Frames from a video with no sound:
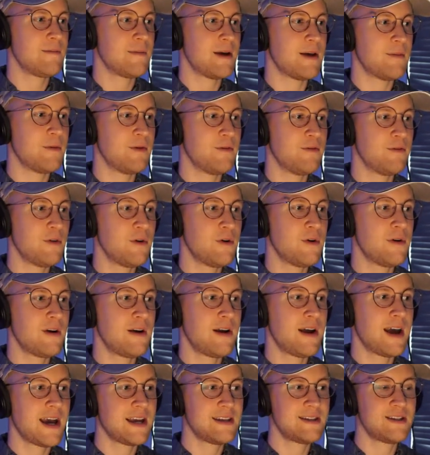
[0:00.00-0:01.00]
my
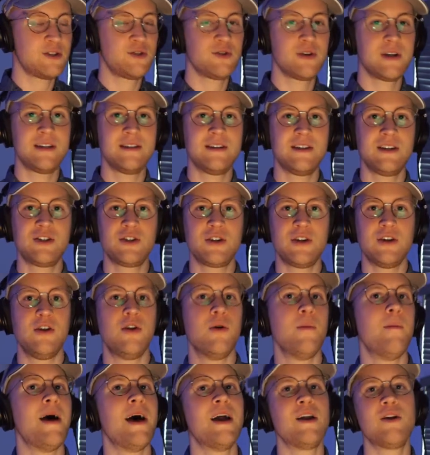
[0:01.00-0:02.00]
before has a transition no
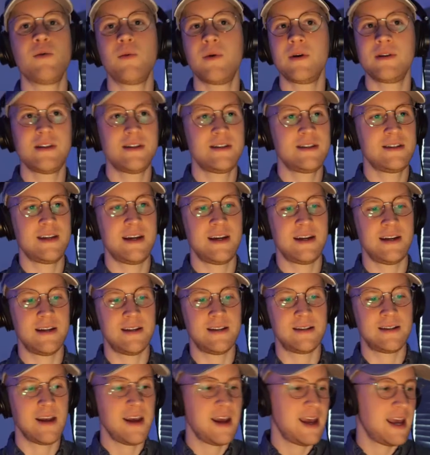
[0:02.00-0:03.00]
matter what the state
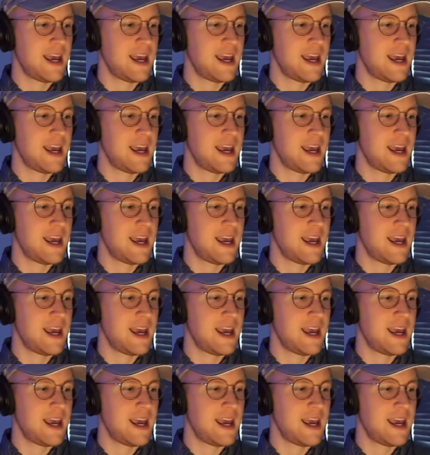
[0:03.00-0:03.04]
is.